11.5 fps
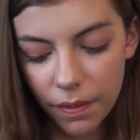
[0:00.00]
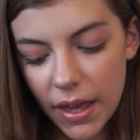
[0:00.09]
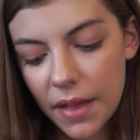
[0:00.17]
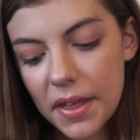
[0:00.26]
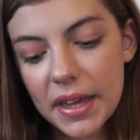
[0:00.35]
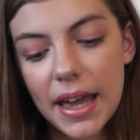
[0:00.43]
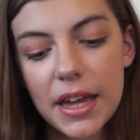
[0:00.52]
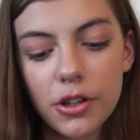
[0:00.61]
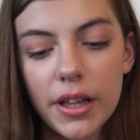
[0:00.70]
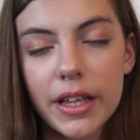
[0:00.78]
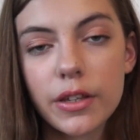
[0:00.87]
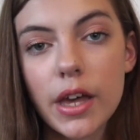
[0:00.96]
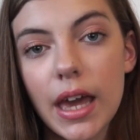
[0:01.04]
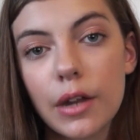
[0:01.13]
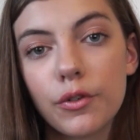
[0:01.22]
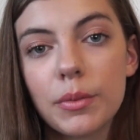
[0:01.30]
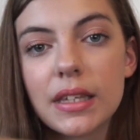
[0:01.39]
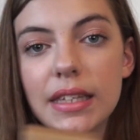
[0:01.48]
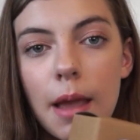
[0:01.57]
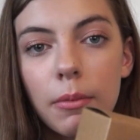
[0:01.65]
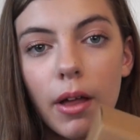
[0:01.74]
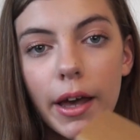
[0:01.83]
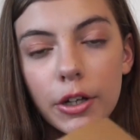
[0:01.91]
The other candle is again from the
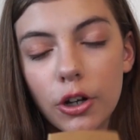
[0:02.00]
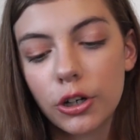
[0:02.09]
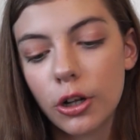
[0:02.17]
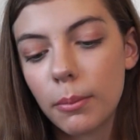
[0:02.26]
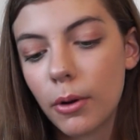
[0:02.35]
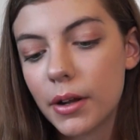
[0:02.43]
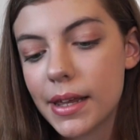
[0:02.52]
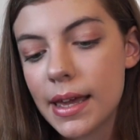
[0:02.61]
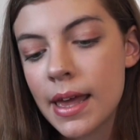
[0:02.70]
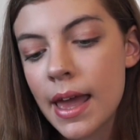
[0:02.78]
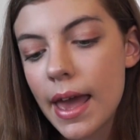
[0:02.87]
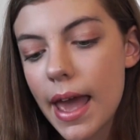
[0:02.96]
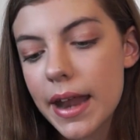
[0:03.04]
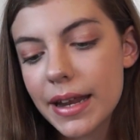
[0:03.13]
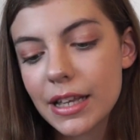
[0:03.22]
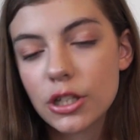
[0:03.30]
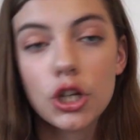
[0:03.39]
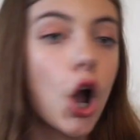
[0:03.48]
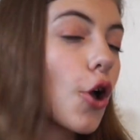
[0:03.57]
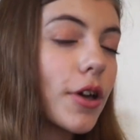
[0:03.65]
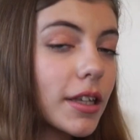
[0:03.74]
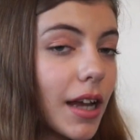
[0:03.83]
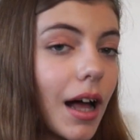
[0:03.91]
same line, Cotton On Body, and it is
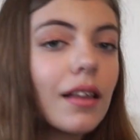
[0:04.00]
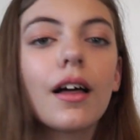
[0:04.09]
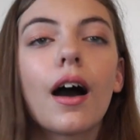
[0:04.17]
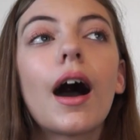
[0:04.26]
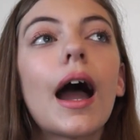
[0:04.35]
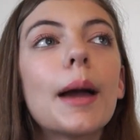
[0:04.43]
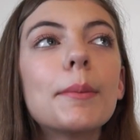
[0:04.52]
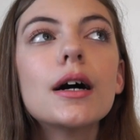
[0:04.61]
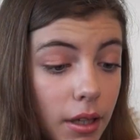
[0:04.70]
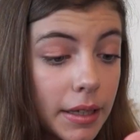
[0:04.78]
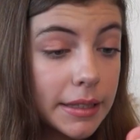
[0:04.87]
coconut lime.